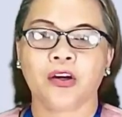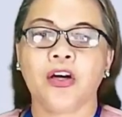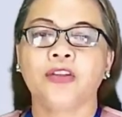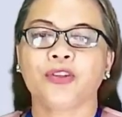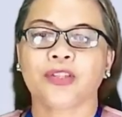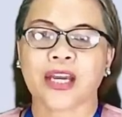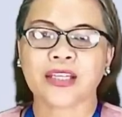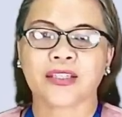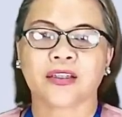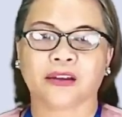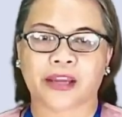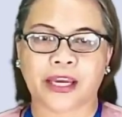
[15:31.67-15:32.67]
To test
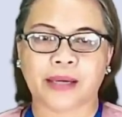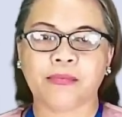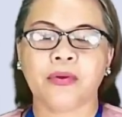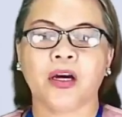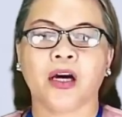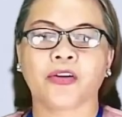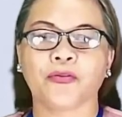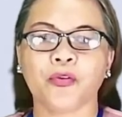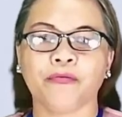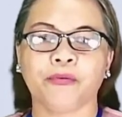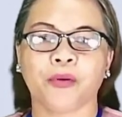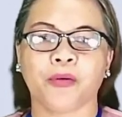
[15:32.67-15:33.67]
the claim, a
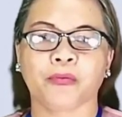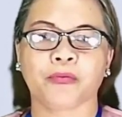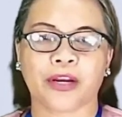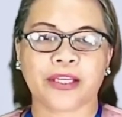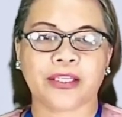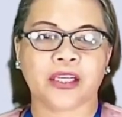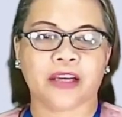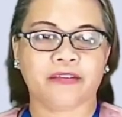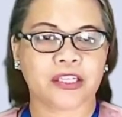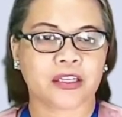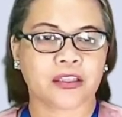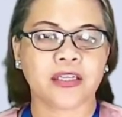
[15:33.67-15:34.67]
group of grade 11
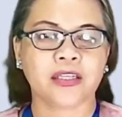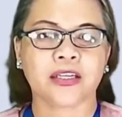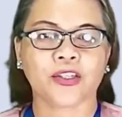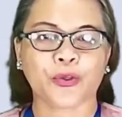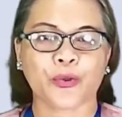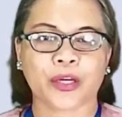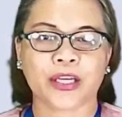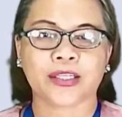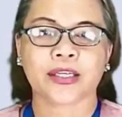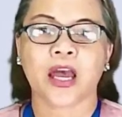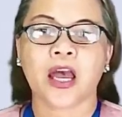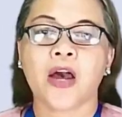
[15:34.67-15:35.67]
statistics
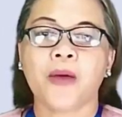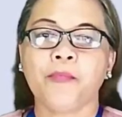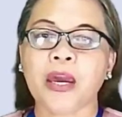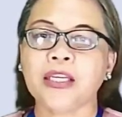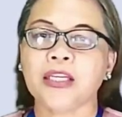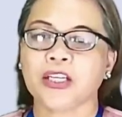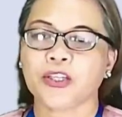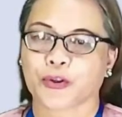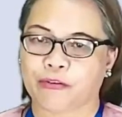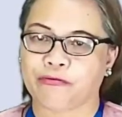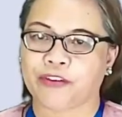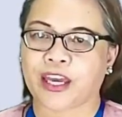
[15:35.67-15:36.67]
students made a
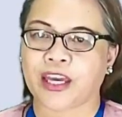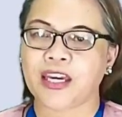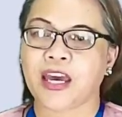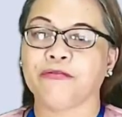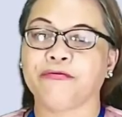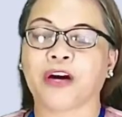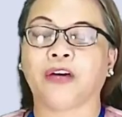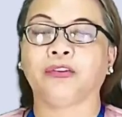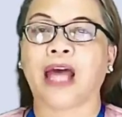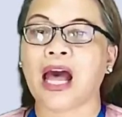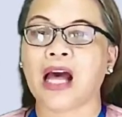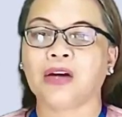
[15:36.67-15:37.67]
survey and
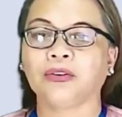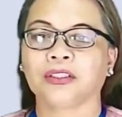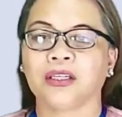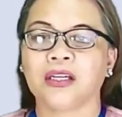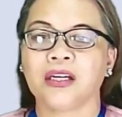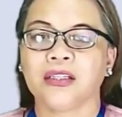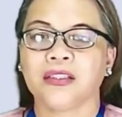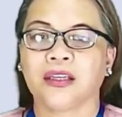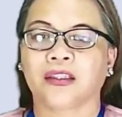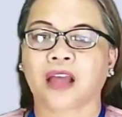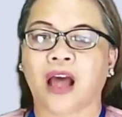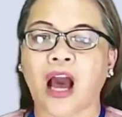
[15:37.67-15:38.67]
found out
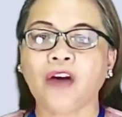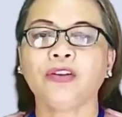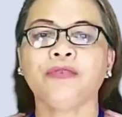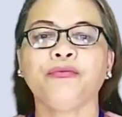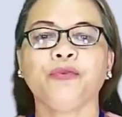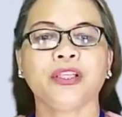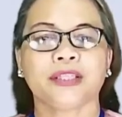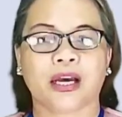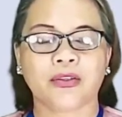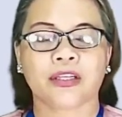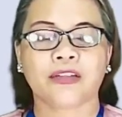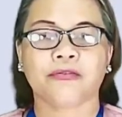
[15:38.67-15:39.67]
that out of
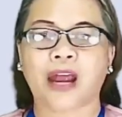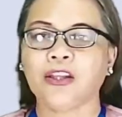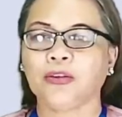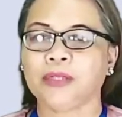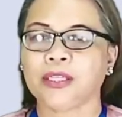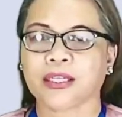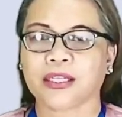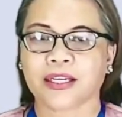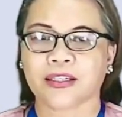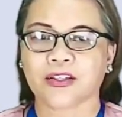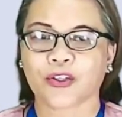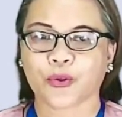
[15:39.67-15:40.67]
1,000 randomly
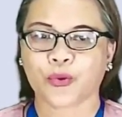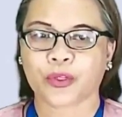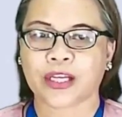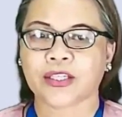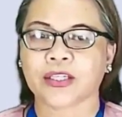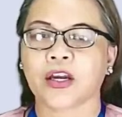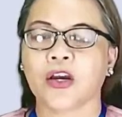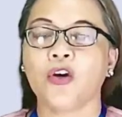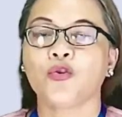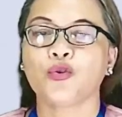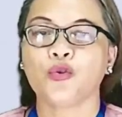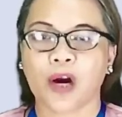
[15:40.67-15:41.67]
selected students,
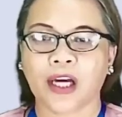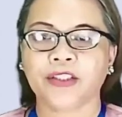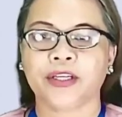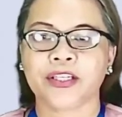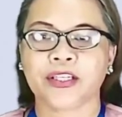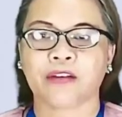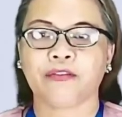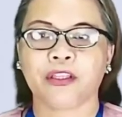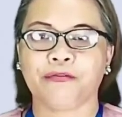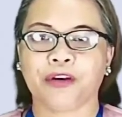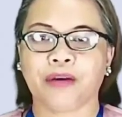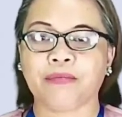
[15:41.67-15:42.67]

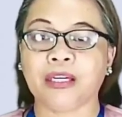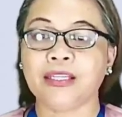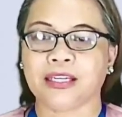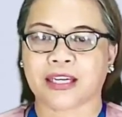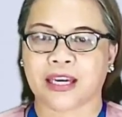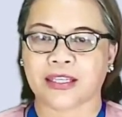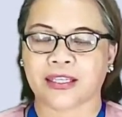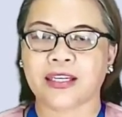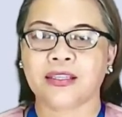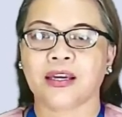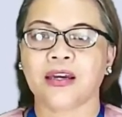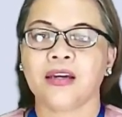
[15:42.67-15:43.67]
275
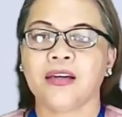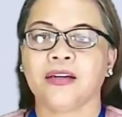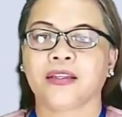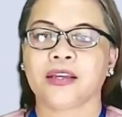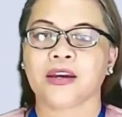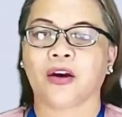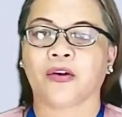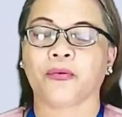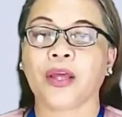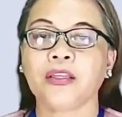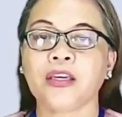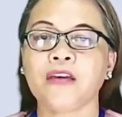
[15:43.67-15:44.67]
indicated that they are
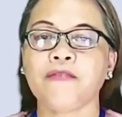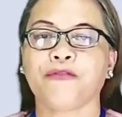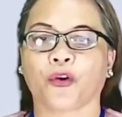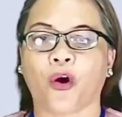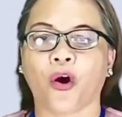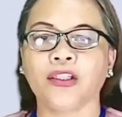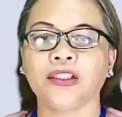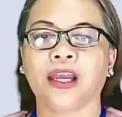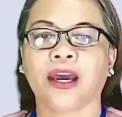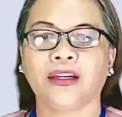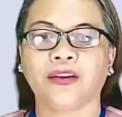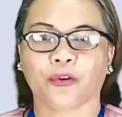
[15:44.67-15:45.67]
ready for
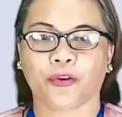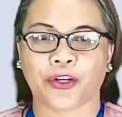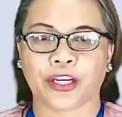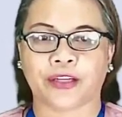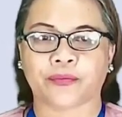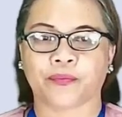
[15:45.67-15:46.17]
online learning.